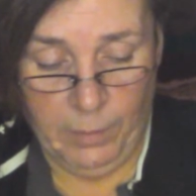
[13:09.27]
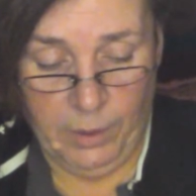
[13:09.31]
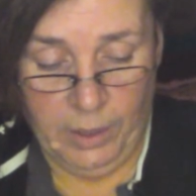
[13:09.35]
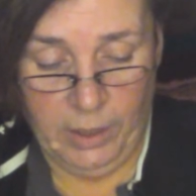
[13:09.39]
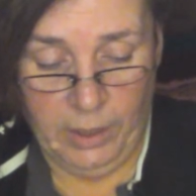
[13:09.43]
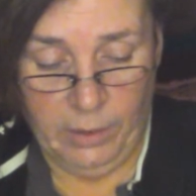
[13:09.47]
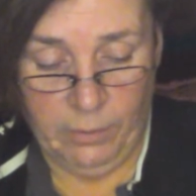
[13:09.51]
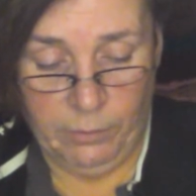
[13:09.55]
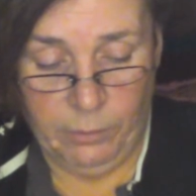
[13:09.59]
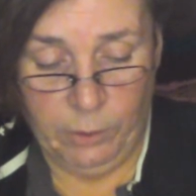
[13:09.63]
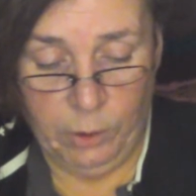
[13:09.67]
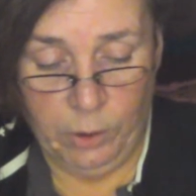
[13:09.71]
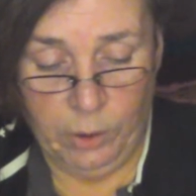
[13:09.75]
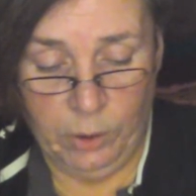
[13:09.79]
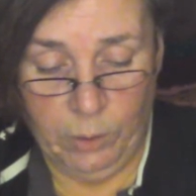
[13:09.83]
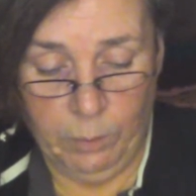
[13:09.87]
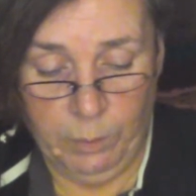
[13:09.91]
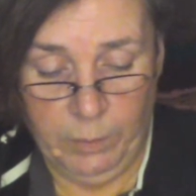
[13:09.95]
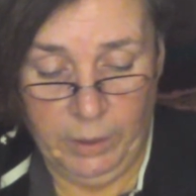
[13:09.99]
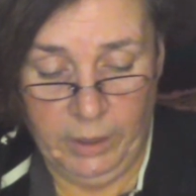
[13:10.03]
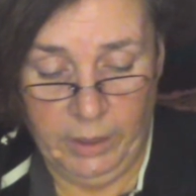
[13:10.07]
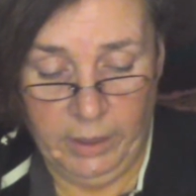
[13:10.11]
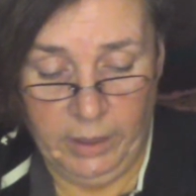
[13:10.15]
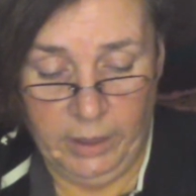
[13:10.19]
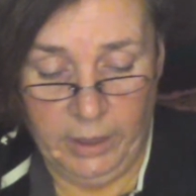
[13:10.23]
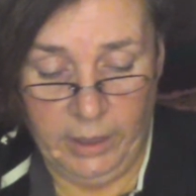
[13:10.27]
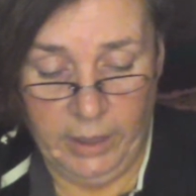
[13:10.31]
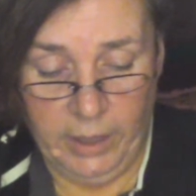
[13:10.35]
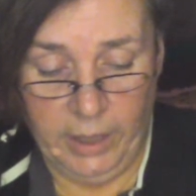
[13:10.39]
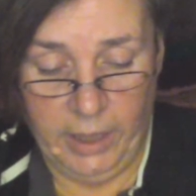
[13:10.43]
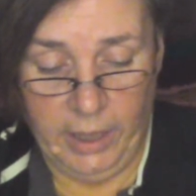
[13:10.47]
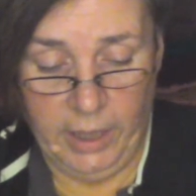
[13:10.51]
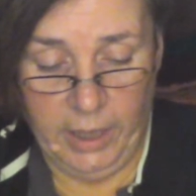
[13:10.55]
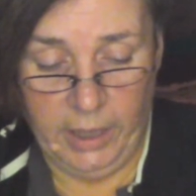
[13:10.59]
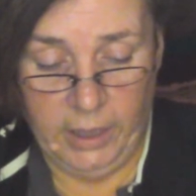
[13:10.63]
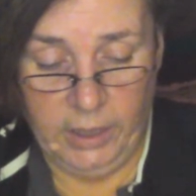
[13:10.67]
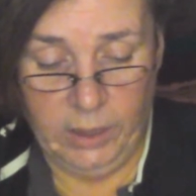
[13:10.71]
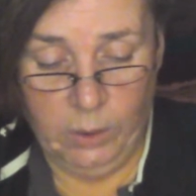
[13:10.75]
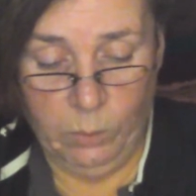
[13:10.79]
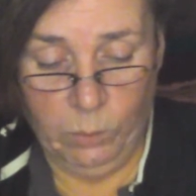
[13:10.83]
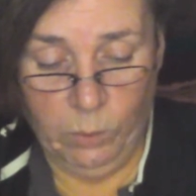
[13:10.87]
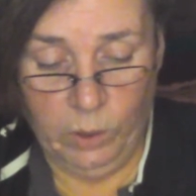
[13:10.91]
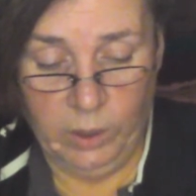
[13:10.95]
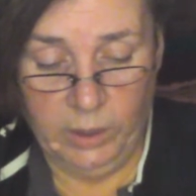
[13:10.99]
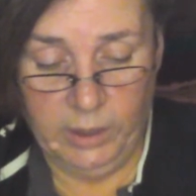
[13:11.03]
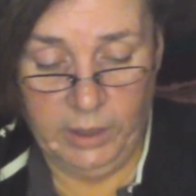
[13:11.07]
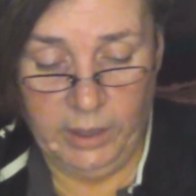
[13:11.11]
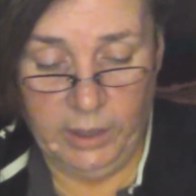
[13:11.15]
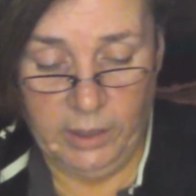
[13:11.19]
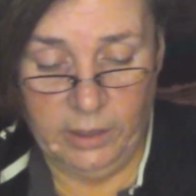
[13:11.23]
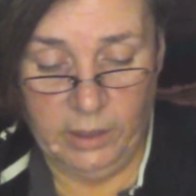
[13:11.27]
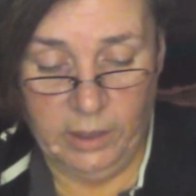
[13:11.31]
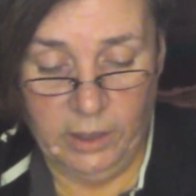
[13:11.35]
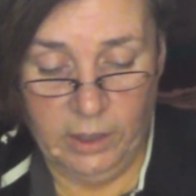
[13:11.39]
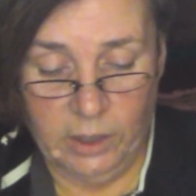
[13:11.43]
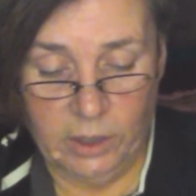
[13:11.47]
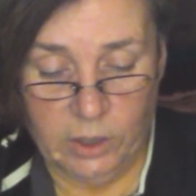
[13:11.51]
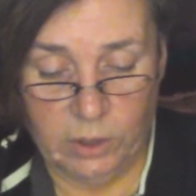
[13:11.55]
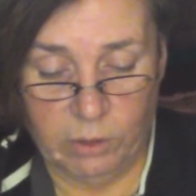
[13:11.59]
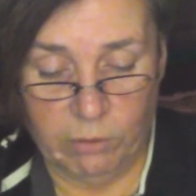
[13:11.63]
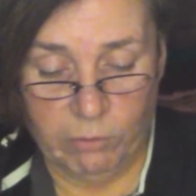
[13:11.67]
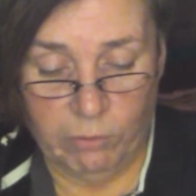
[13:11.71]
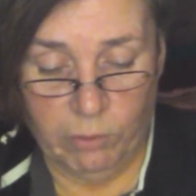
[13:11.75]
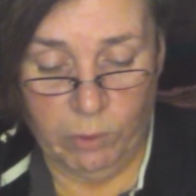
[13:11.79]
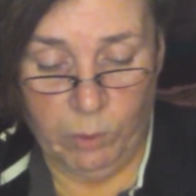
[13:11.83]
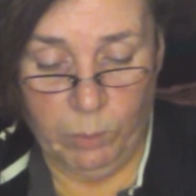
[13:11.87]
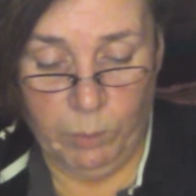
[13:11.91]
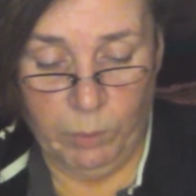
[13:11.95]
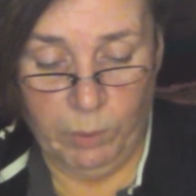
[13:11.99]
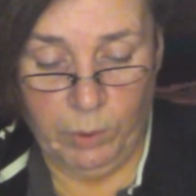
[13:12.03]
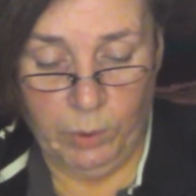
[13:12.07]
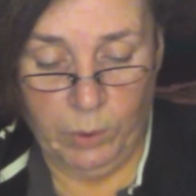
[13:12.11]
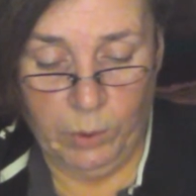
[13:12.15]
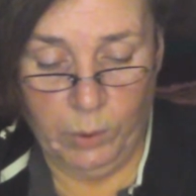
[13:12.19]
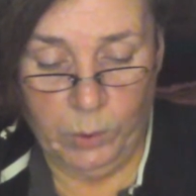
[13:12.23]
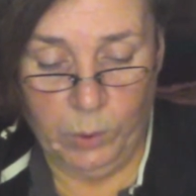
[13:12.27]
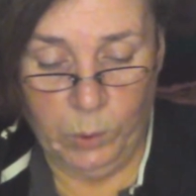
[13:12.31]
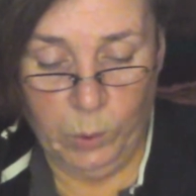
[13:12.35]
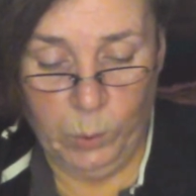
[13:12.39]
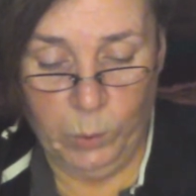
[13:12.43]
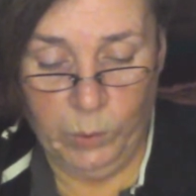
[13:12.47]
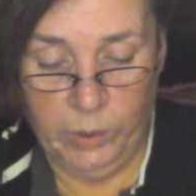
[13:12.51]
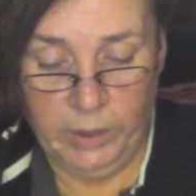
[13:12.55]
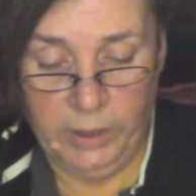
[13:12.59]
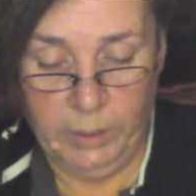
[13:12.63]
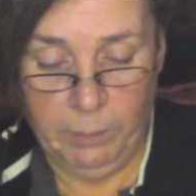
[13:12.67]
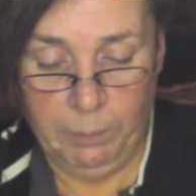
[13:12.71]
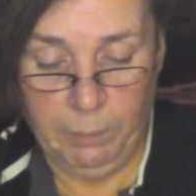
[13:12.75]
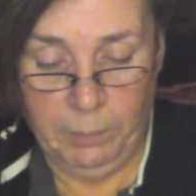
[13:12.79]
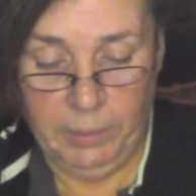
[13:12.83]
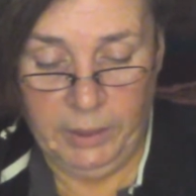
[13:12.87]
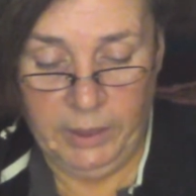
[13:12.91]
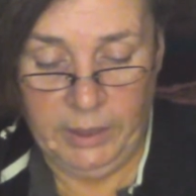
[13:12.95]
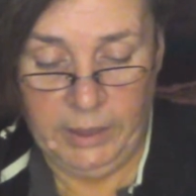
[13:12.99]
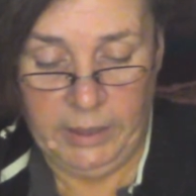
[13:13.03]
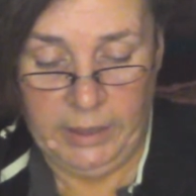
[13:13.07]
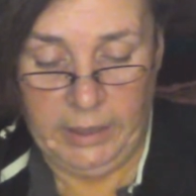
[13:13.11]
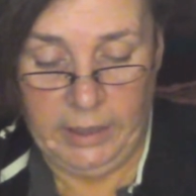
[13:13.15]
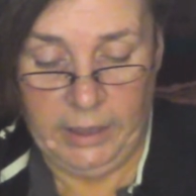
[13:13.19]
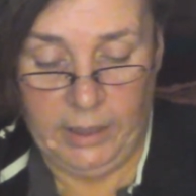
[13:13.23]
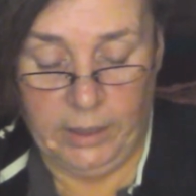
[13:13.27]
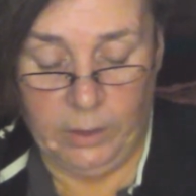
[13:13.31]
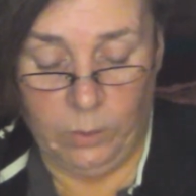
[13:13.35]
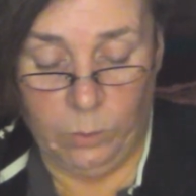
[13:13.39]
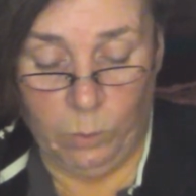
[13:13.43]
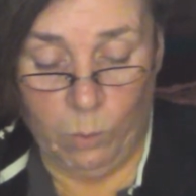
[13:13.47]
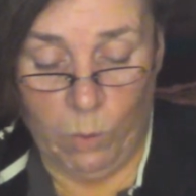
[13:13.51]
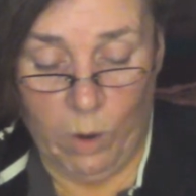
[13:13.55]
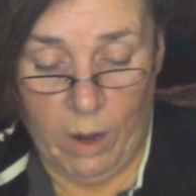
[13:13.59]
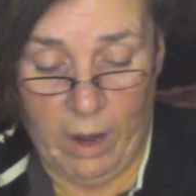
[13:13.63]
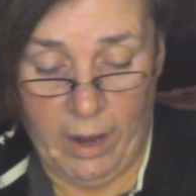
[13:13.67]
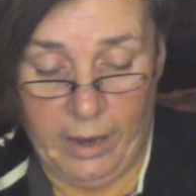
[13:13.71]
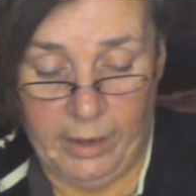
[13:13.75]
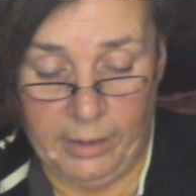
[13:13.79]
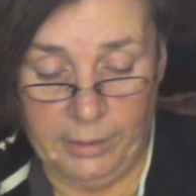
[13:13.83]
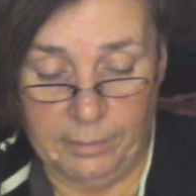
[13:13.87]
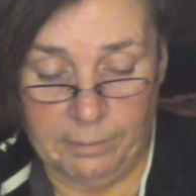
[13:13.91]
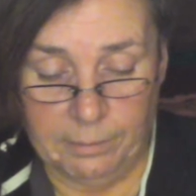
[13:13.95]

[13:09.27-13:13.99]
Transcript: If you could meet anyone in this group, who would it be and why?